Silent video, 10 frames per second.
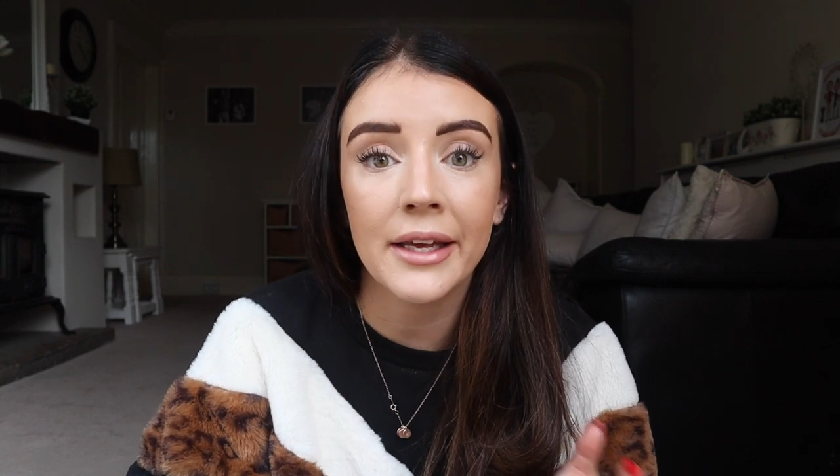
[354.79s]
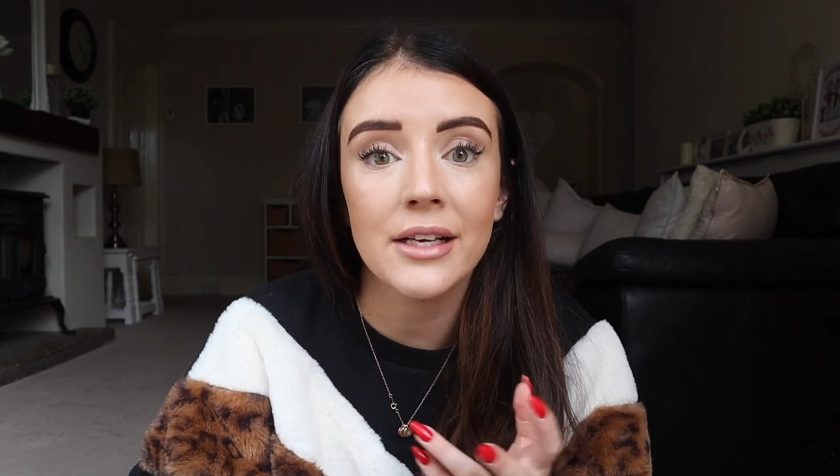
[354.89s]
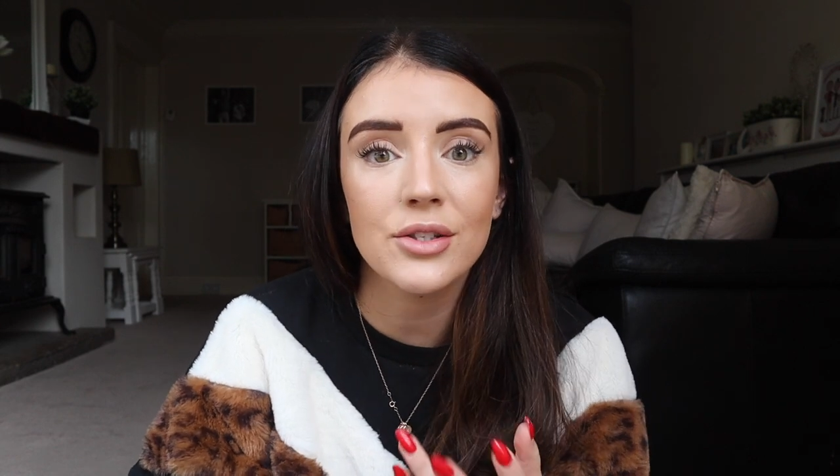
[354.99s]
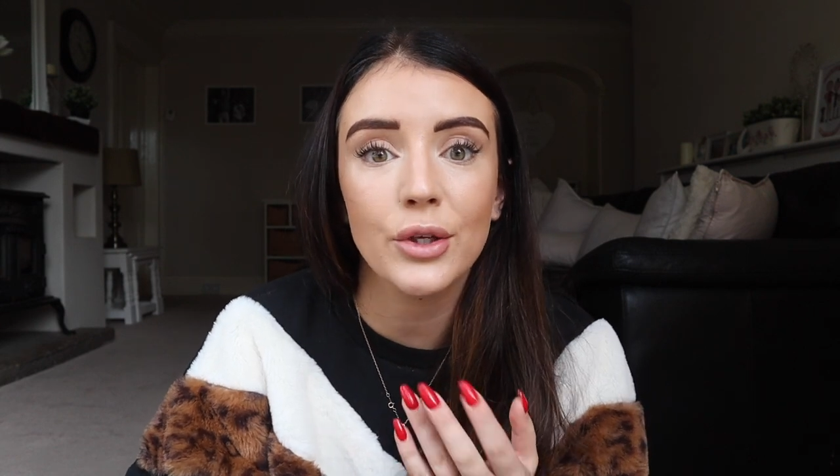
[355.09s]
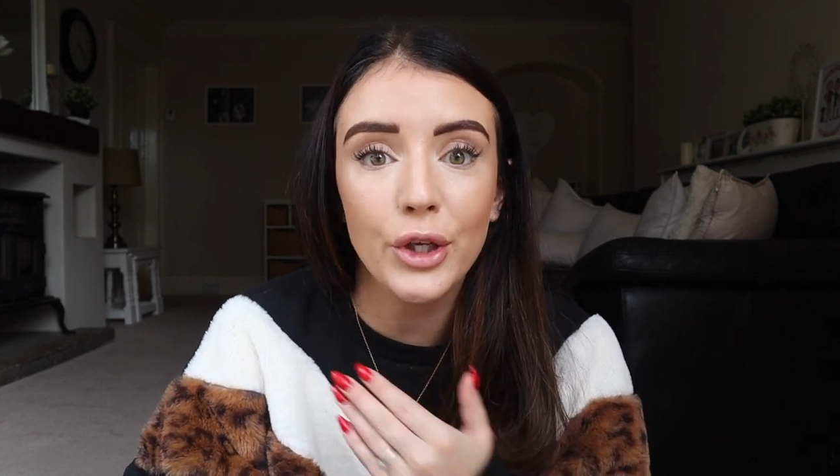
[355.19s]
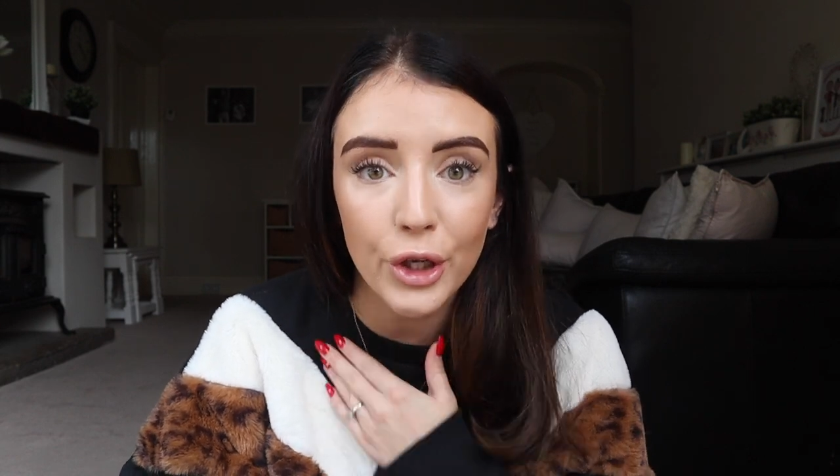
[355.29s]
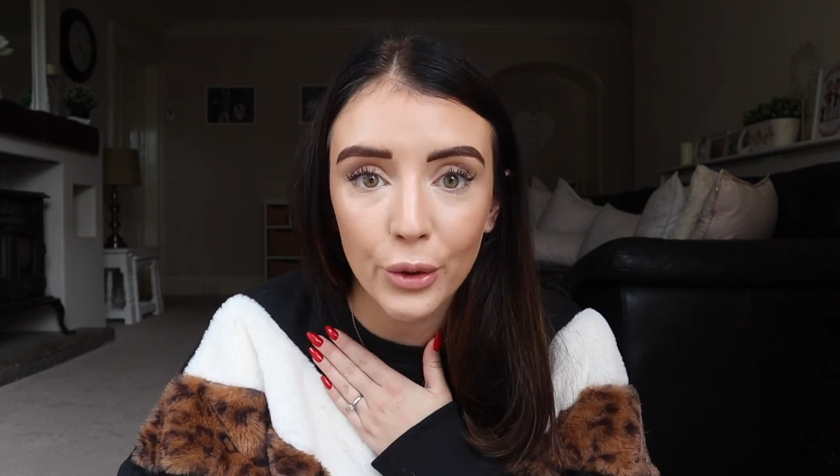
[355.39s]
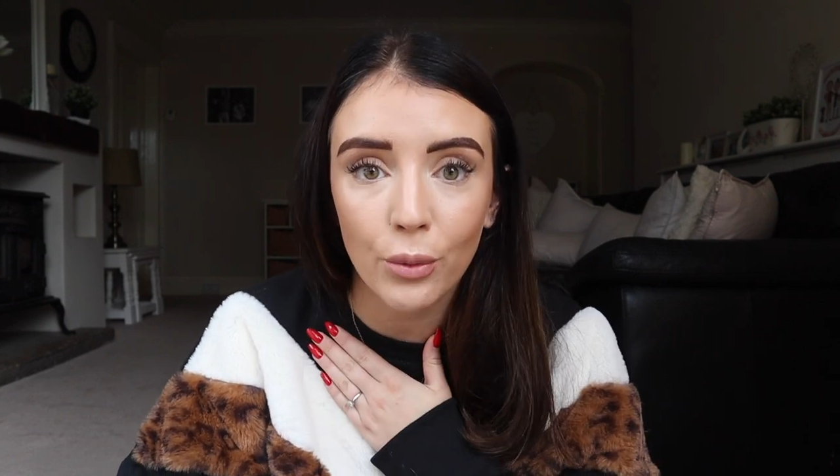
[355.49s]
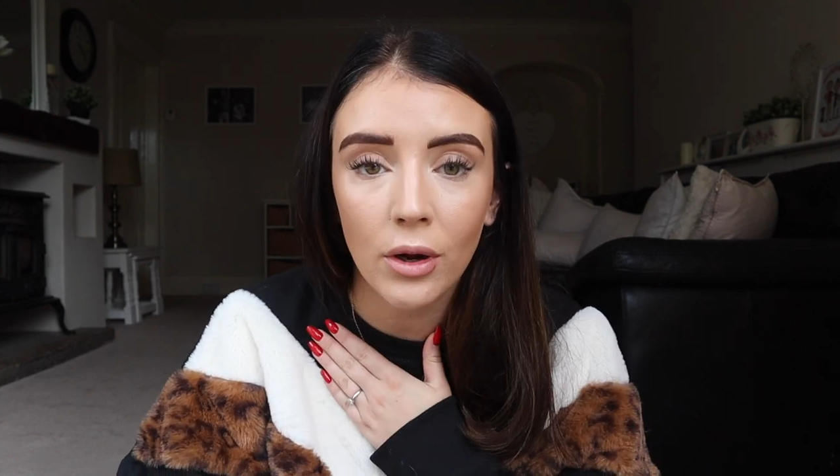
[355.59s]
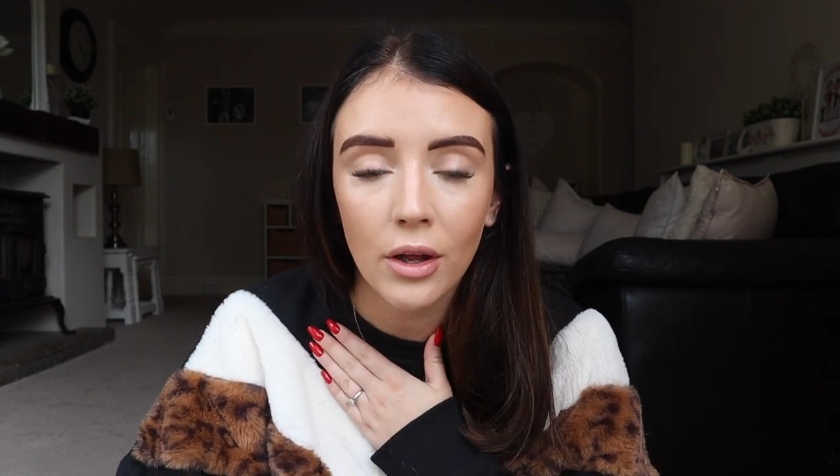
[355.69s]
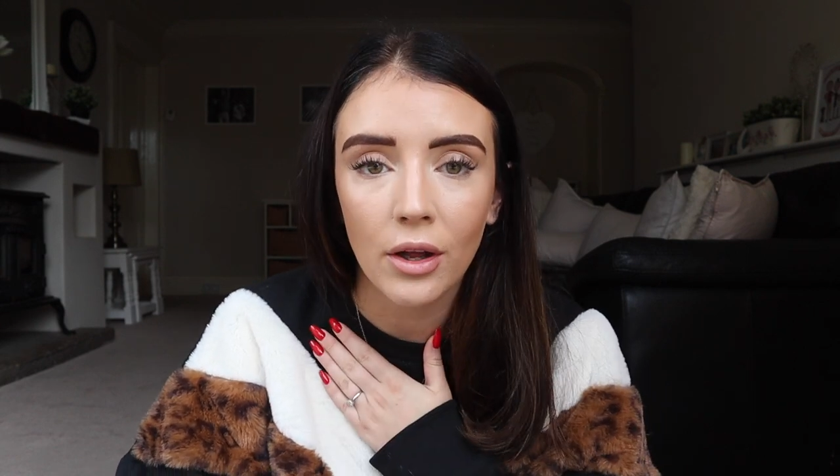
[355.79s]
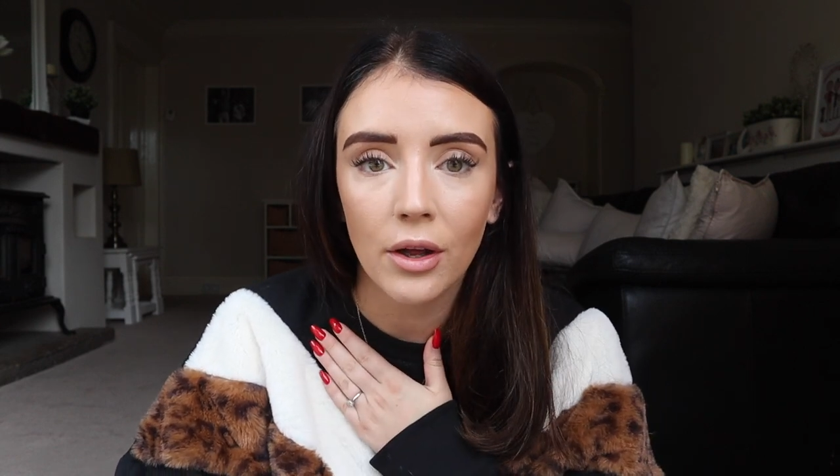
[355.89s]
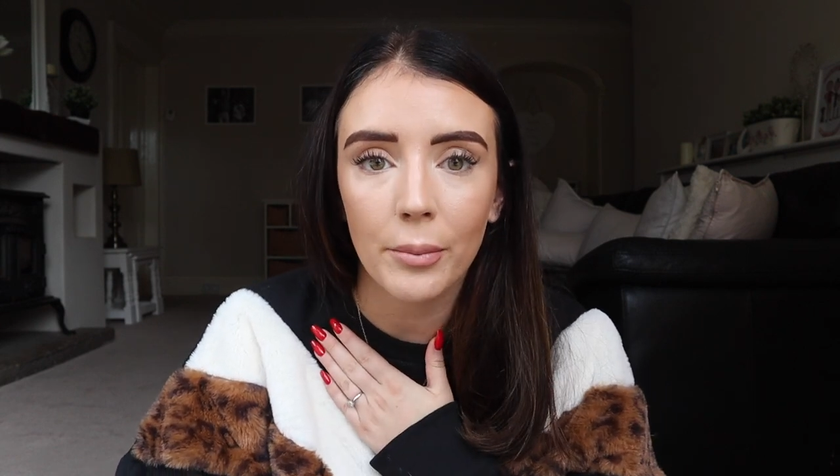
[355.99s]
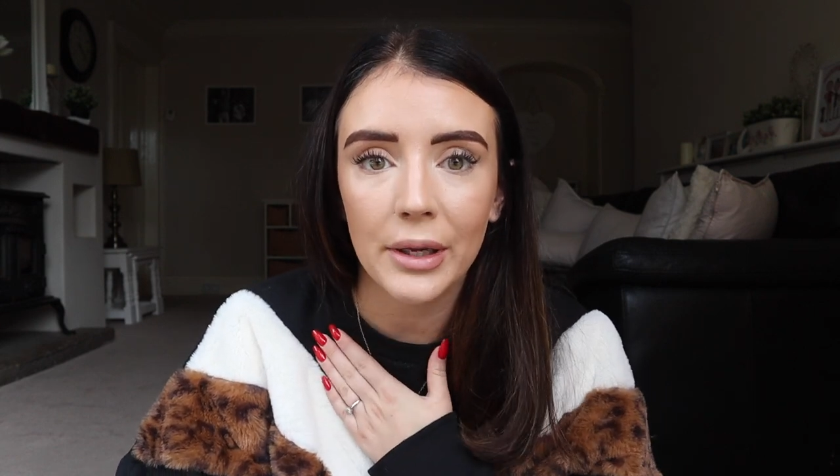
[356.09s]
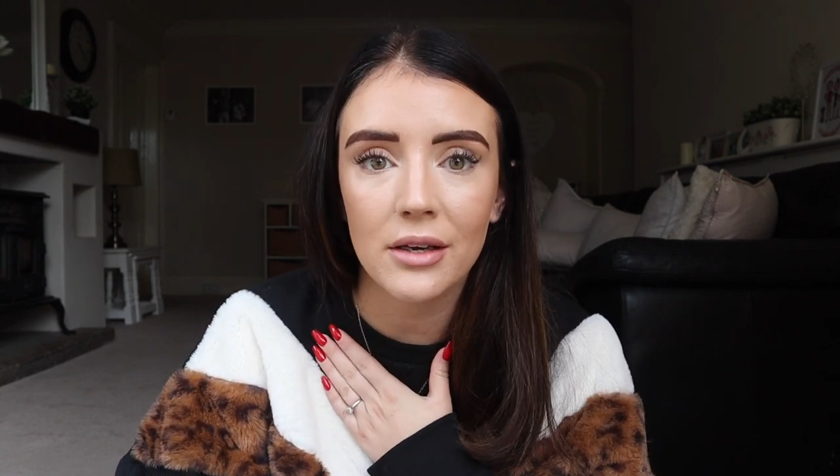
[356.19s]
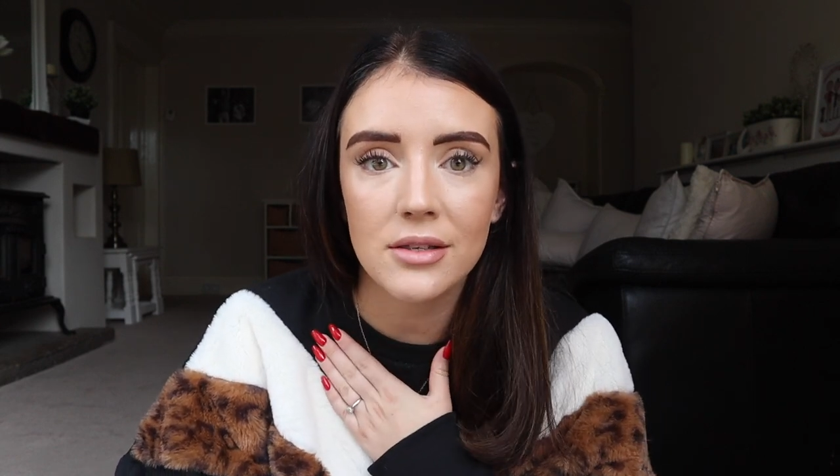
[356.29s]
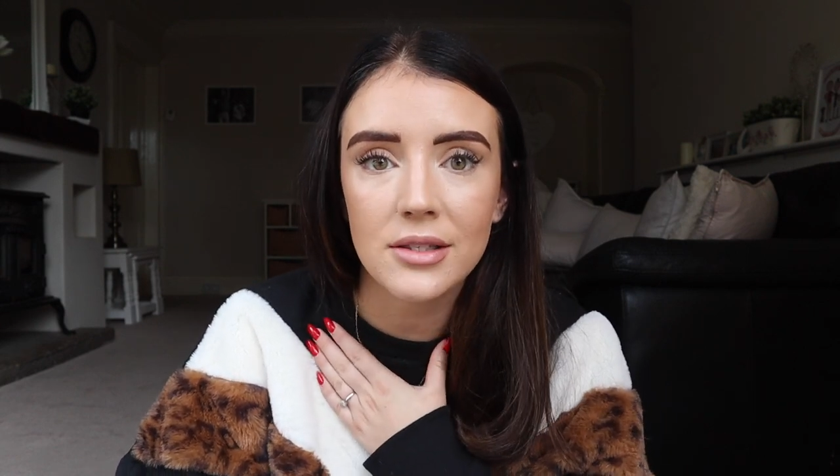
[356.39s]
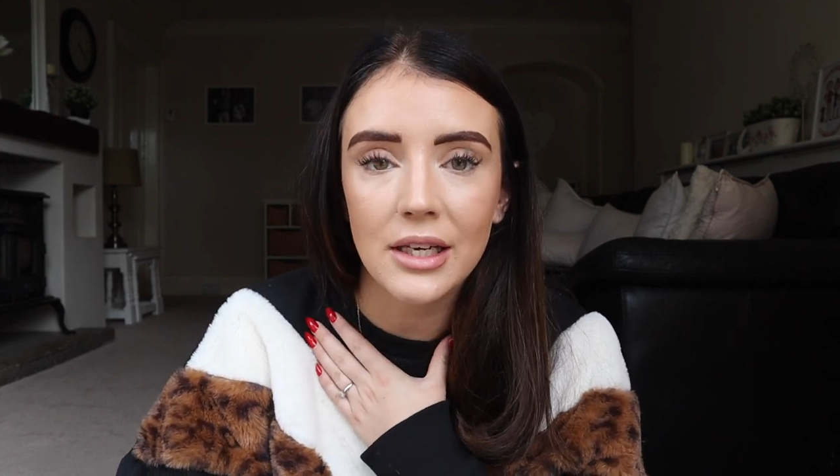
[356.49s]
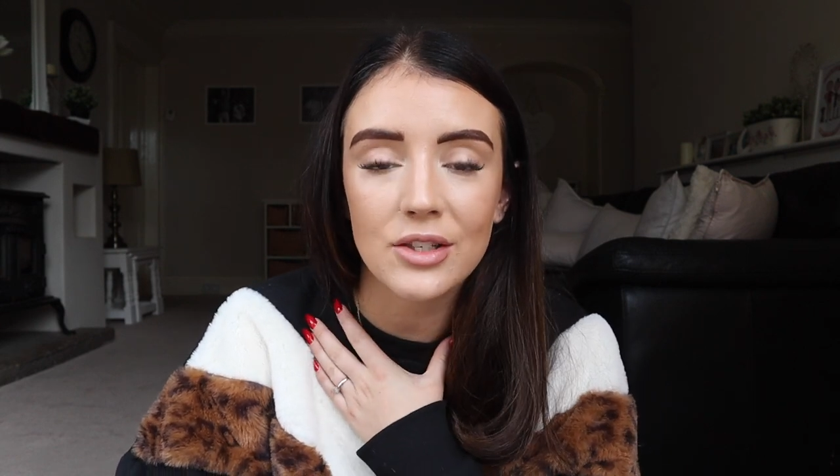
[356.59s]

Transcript: It is you, because